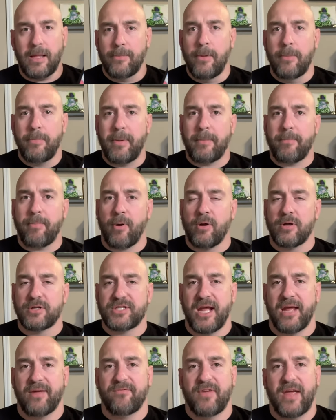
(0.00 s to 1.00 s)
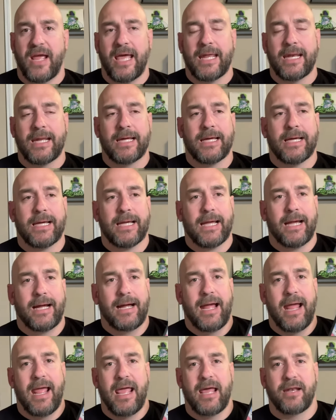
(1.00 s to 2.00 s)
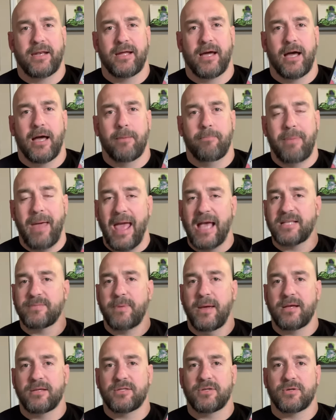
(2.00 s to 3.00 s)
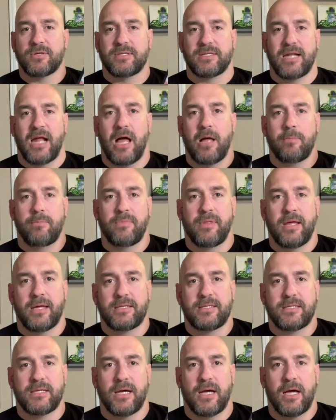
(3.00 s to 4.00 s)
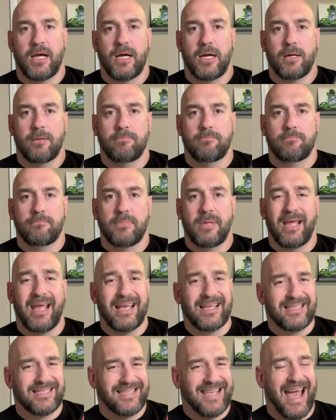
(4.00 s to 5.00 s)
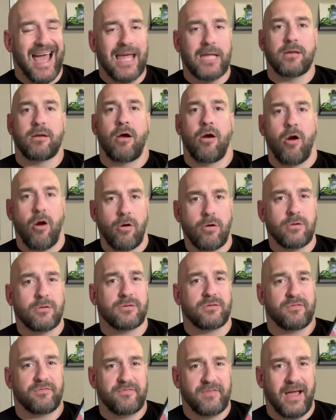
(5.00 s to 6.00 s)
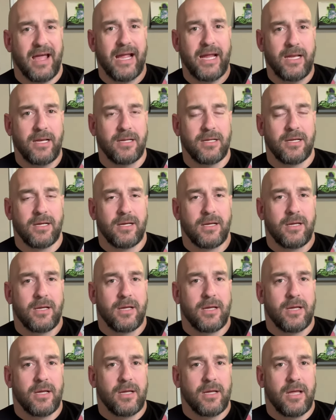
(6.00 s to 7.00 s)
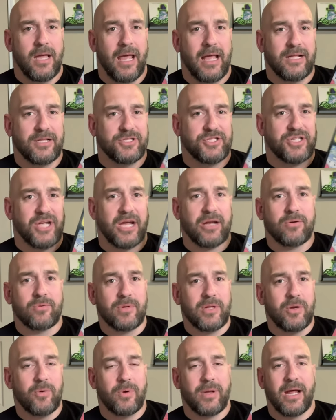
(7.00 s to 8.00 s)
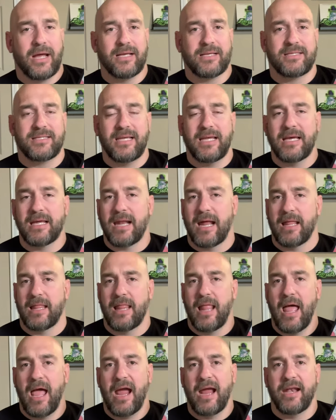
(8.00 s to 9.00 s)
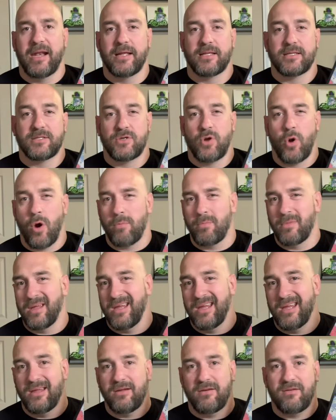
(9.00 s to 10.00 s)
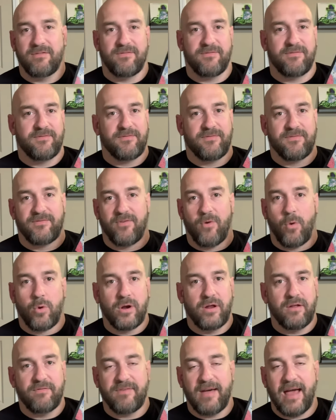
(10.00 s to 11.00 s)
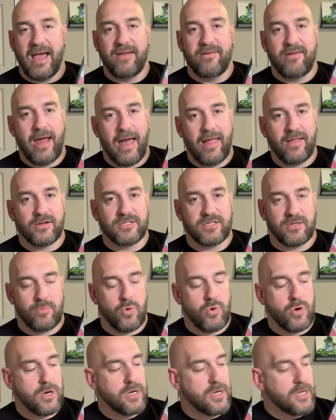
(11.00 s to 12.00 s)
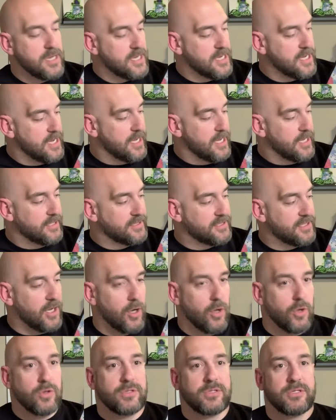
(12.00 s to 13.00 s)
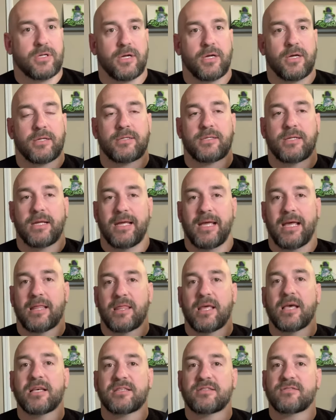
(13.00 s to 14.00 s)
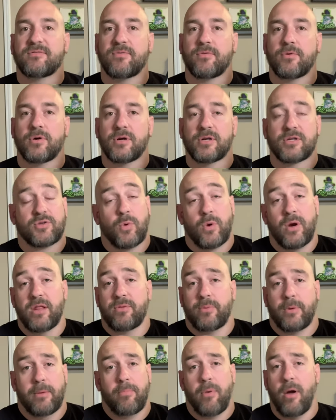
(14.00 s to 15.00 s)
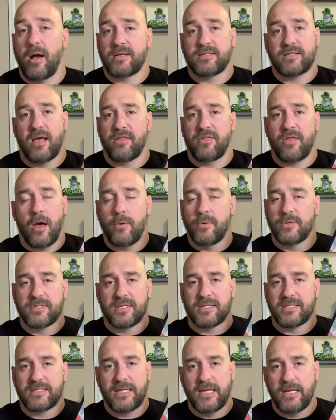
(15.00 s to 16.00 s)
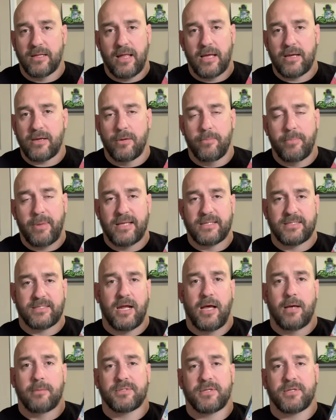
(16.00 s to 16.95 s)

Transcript: I'm a big Pearl Jam fan, and Backspacer is an album that has gotten harder to find. And generally when I see it online, it's normally $45 or more. So to get this for $23, I thought was a steal. I couldn't pass it up.